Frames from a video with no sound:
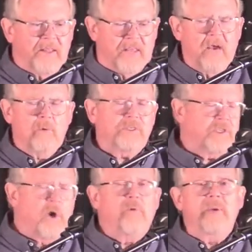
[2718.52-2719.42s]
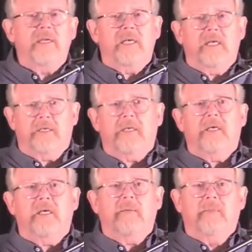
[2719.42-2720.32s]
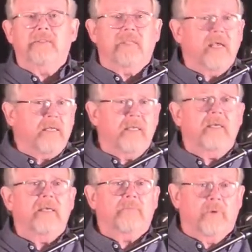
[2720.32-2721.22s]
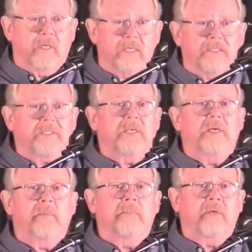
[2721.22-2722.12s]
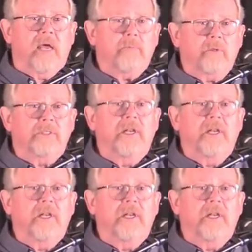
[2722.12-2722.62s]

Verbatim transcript: There were so many demons that it really seemed I would